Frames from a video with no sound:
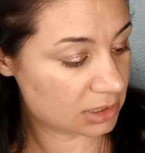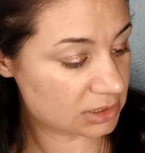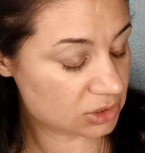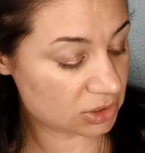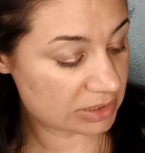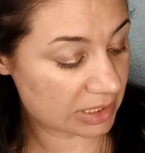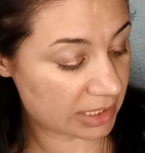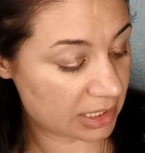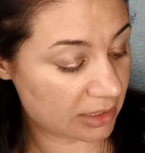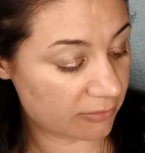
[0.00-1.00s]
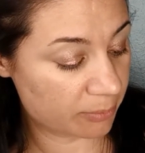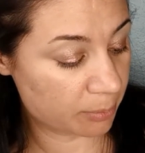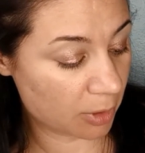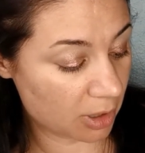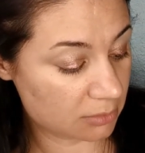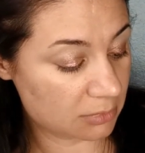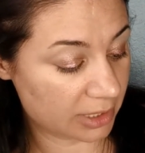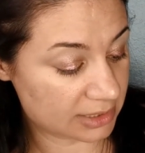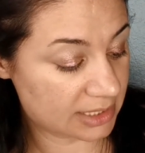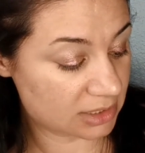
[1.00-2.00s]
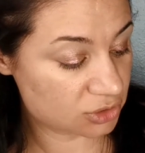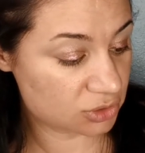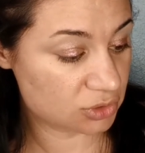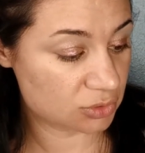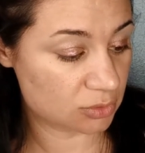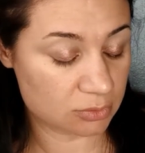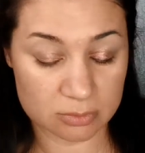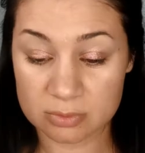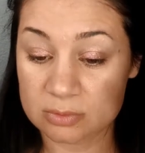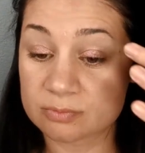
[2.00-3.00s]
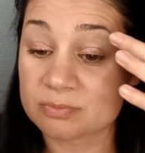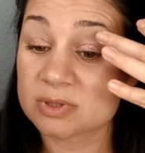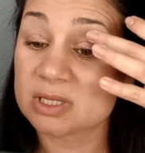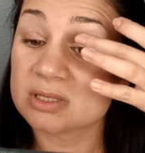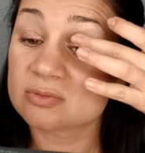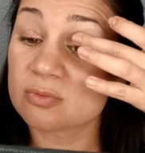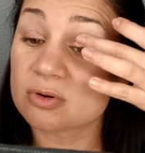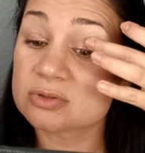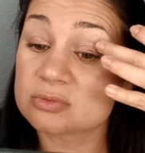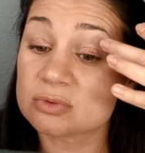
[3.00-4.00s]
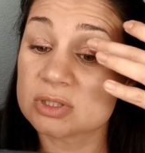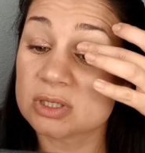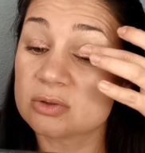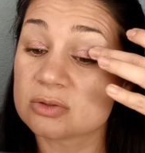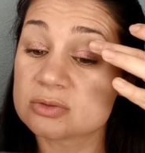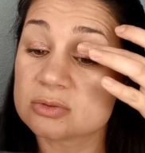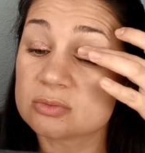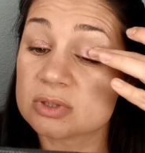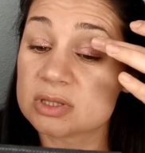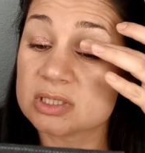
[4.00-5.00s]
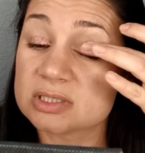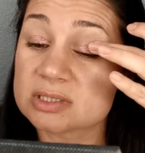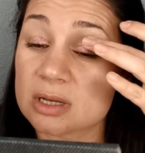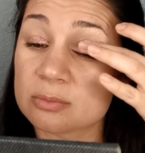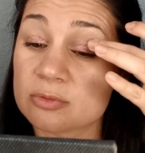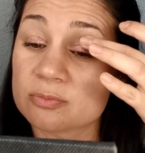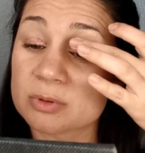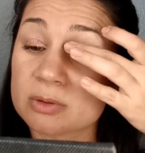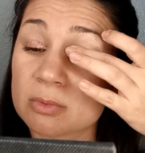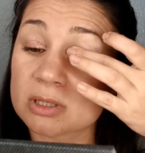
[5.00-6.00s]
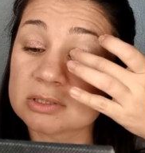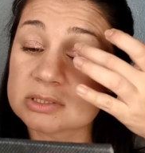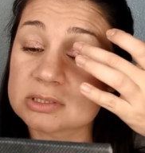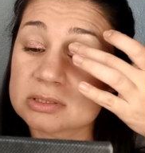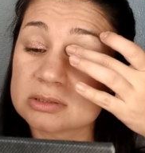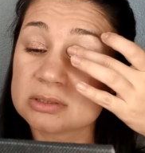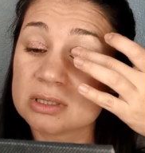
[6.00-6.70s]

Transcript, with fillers: and it's just like a balm like texture so it works really good with these type of pigments